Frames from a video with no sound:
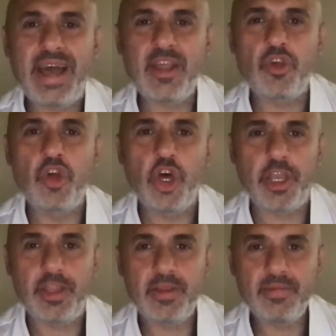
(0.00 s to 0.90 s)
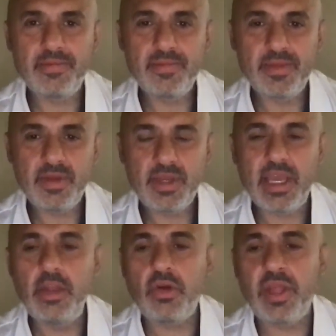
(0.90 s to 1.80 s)
that is good.
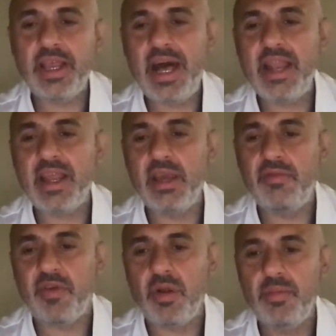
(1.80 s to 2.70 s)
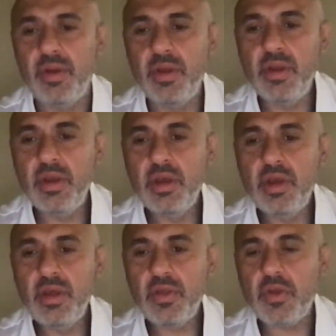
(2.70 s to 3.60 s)
Can you click on it? Confirm?
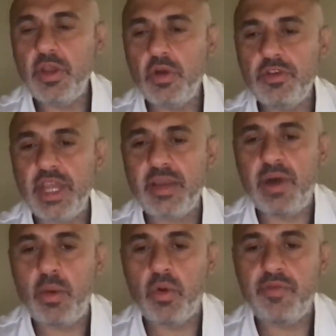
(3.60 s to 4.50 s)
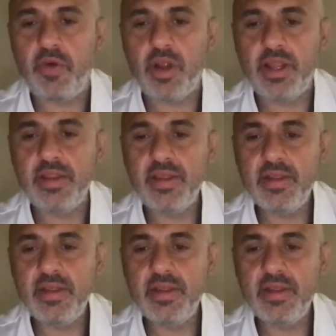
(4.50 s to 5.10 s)
So you don't take my word for it?